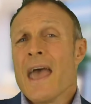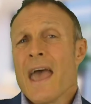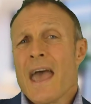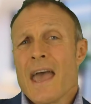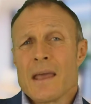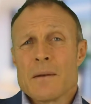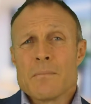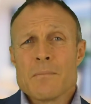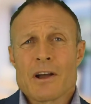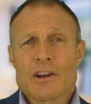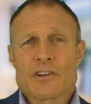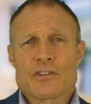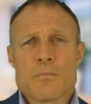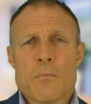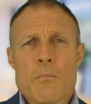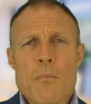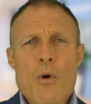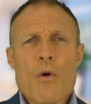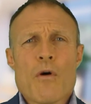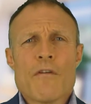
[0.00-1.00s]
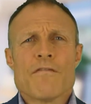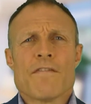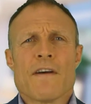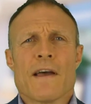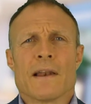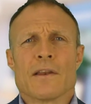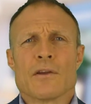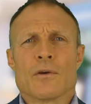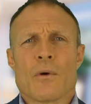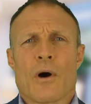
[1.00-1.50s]
and much more
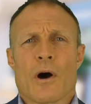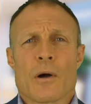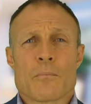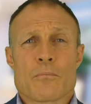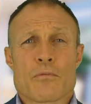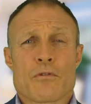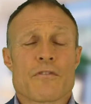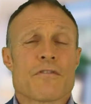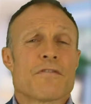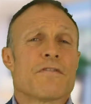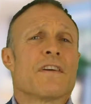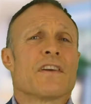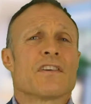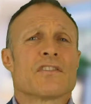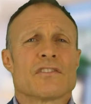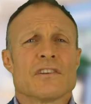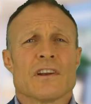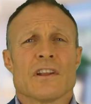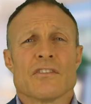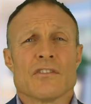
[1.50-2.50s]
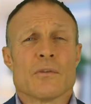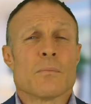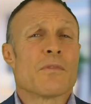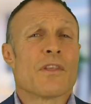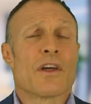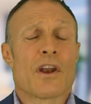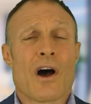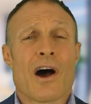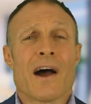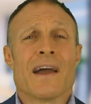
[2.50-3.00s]
value on professionalism
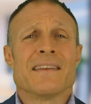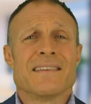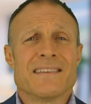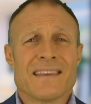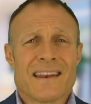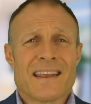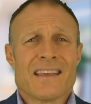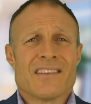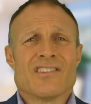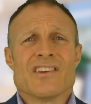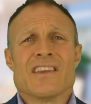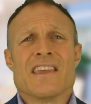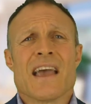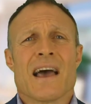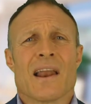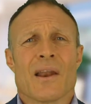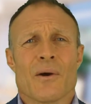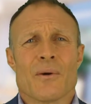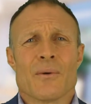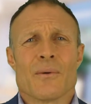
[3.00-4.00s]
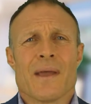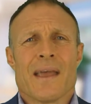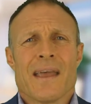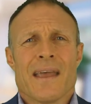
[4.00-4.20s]
than I did as a yellow.